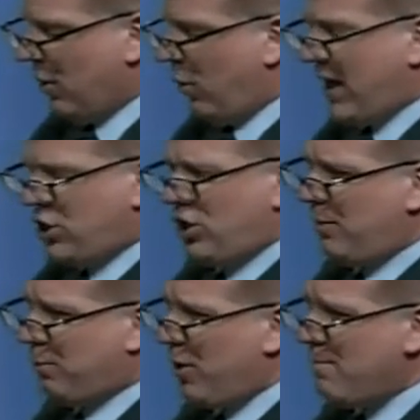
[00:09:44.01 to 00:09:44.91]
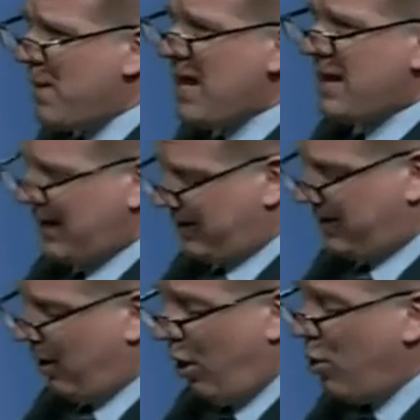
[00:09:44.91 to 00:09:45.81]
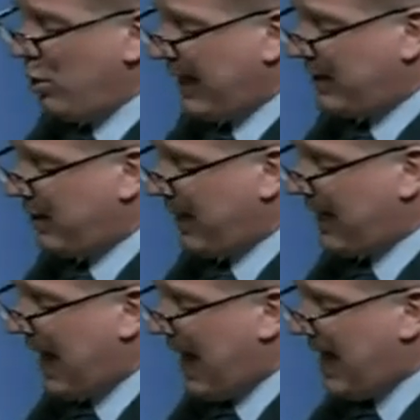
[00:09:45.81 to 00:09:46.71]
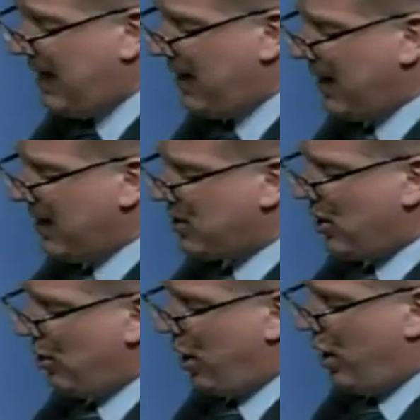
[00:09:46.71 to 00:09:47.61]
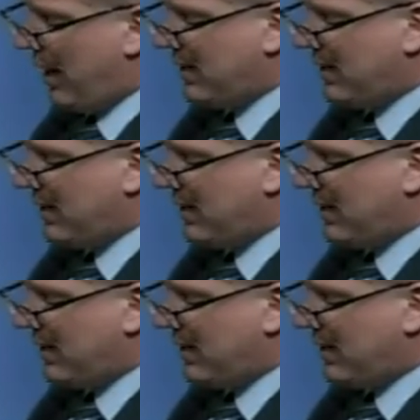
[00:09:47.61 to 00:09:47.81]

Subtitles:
We should permit it only to be gained so long